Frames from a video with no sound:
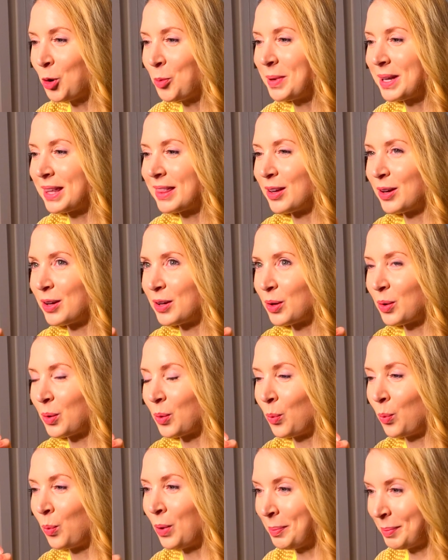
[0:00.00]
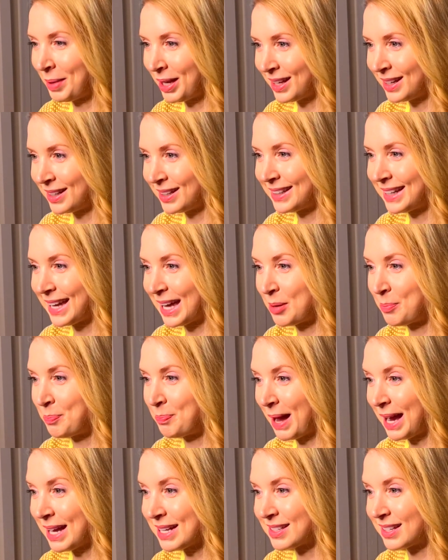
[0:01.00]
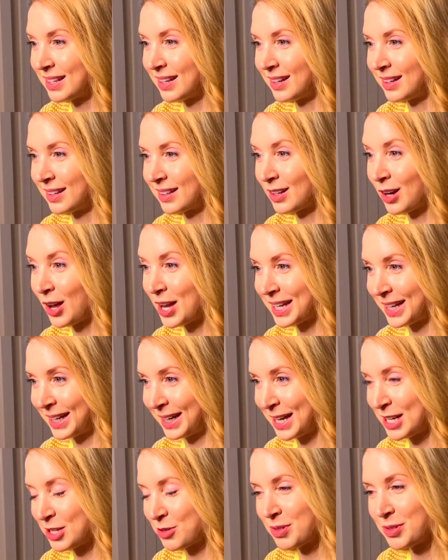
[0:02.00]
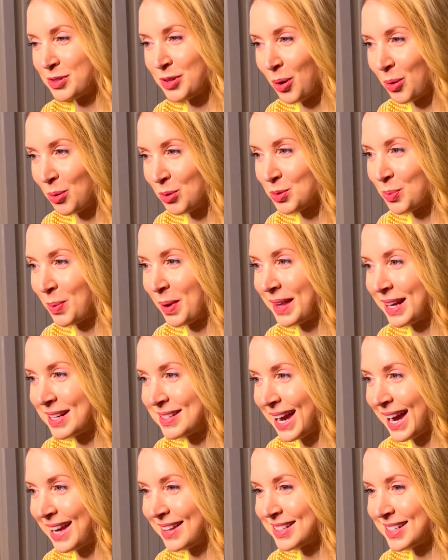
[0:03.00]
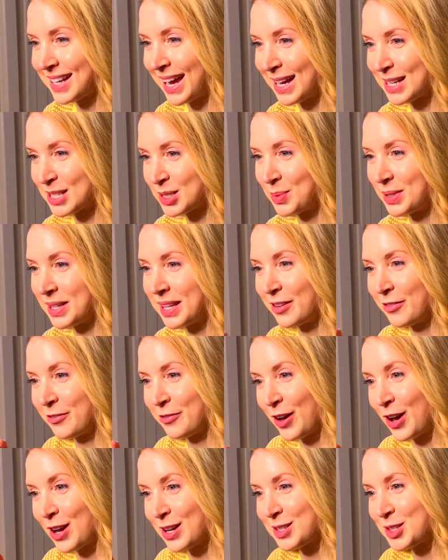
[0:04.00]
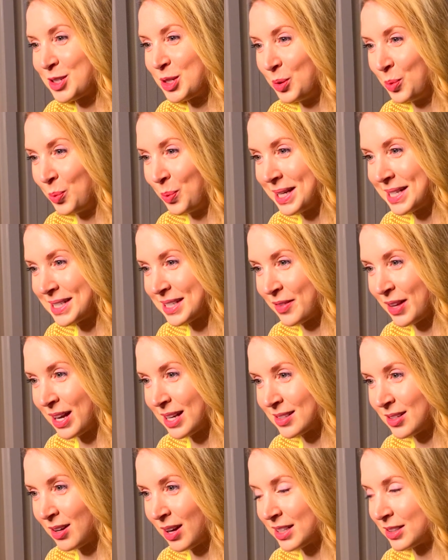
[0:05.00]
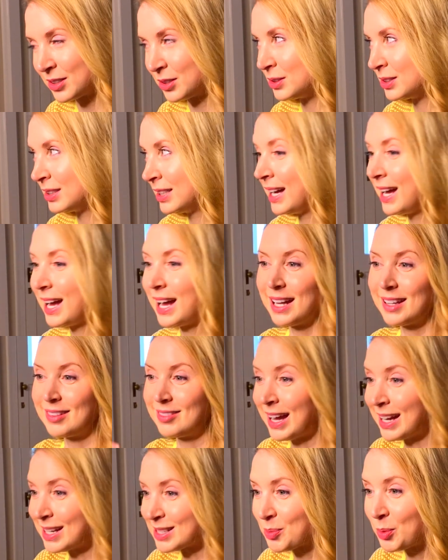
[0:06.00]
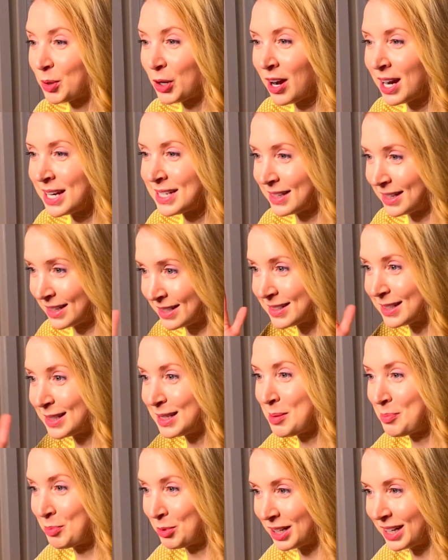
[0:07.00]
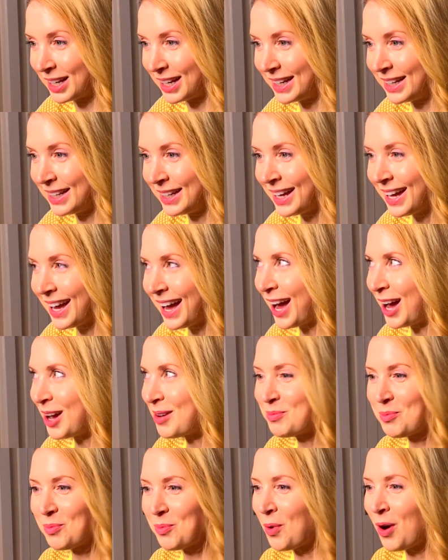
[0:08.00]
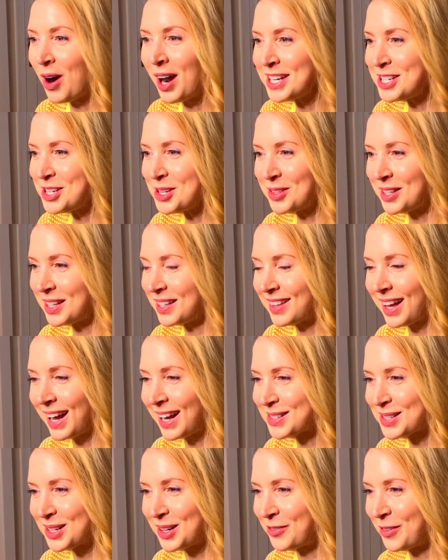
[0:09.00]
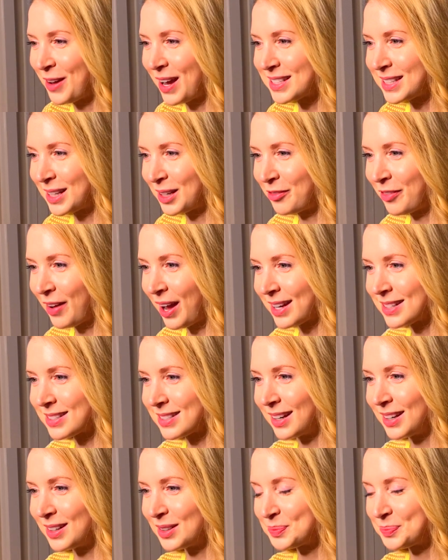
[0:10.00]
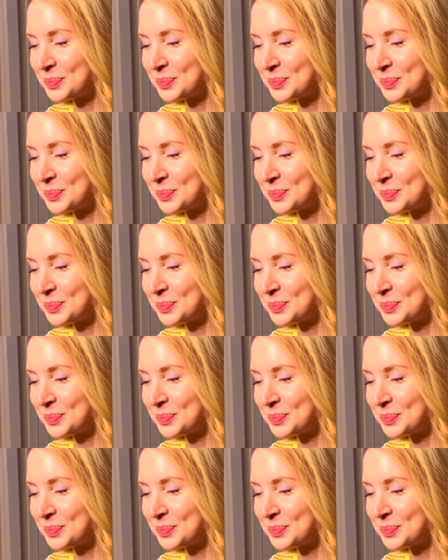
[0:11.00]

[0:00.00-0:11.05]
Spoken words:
me that women get a better GlycanAge result when they take the test within the first 2 weeks of their cycle. That's what I did deliberately. Why do you think that's an affecting factor?